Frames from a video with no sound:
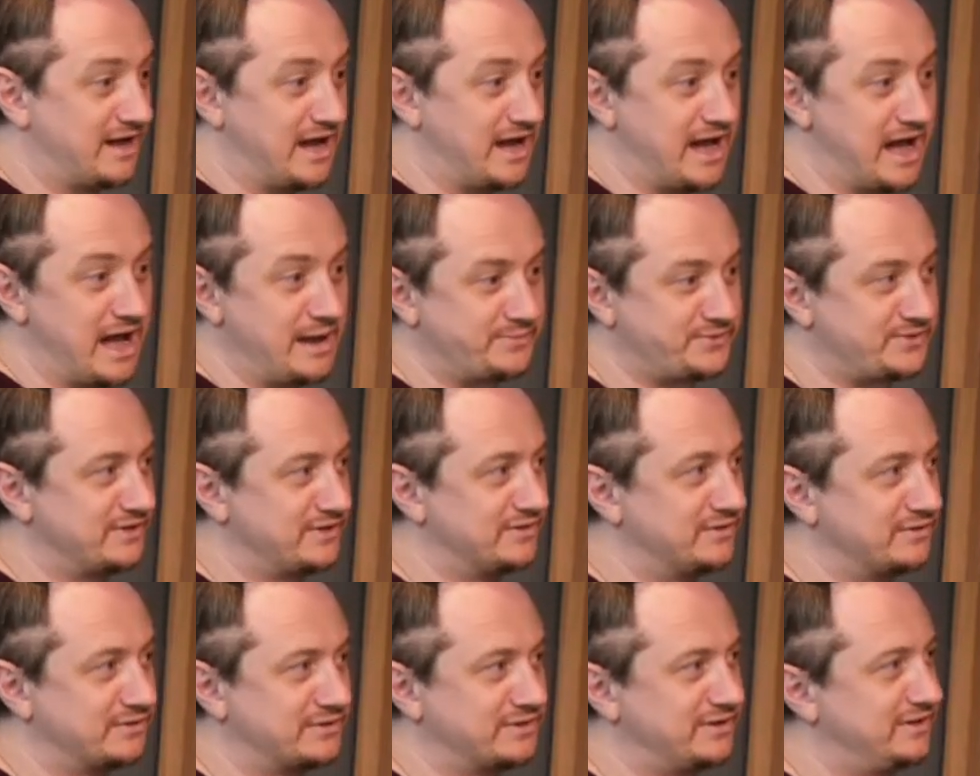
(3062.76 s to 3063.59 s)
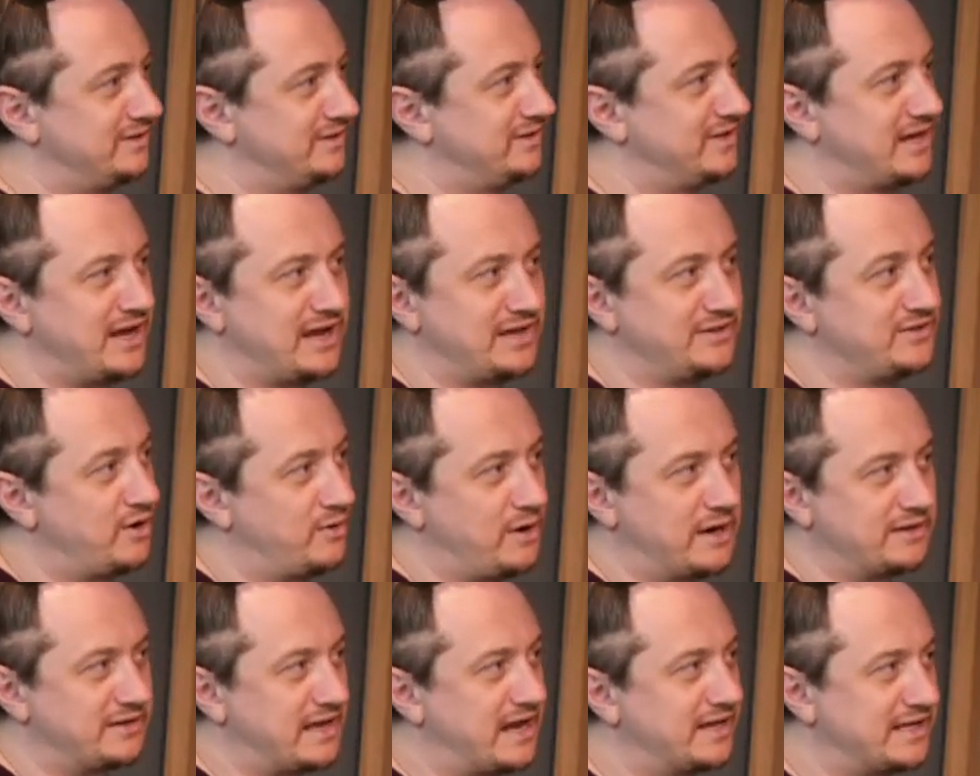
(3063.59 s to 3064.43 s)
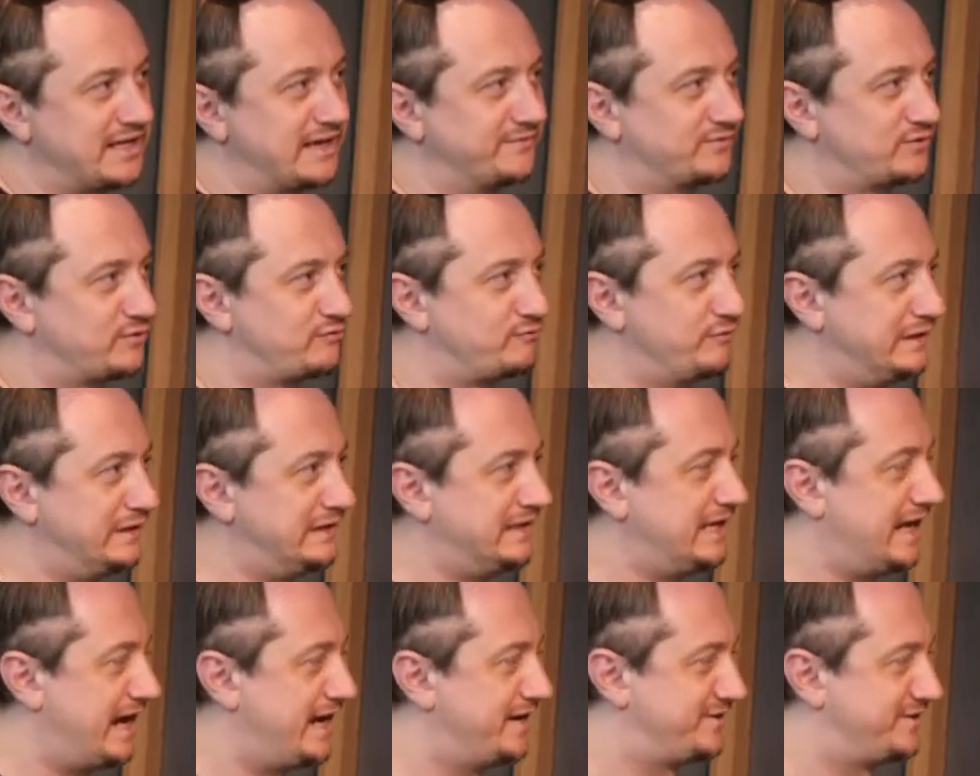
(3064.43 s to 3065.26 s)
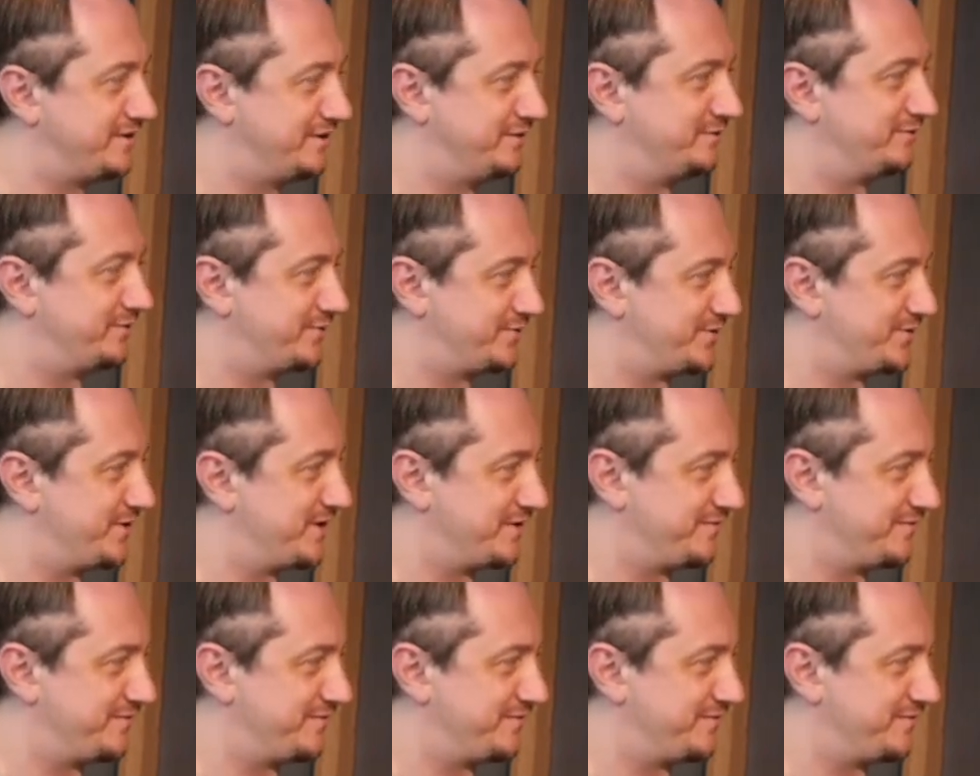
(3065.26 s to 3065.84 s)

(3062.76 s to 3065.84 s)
Absolutely. Yeah. No, I'd, I'd, have to really hate you to sing for